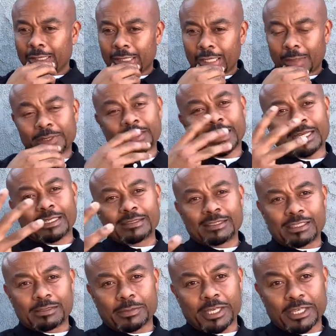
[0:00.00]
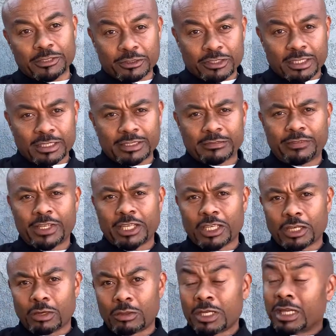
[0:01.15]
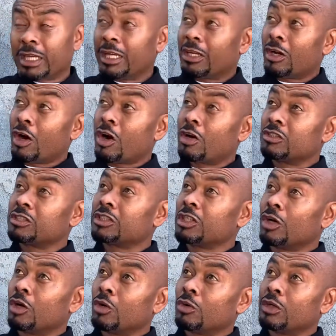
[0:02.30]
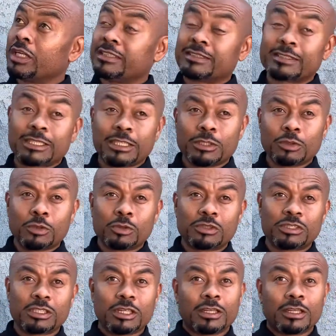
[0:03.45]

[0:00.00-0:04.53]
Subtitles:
Like I said, it's my introduction video, and also excuse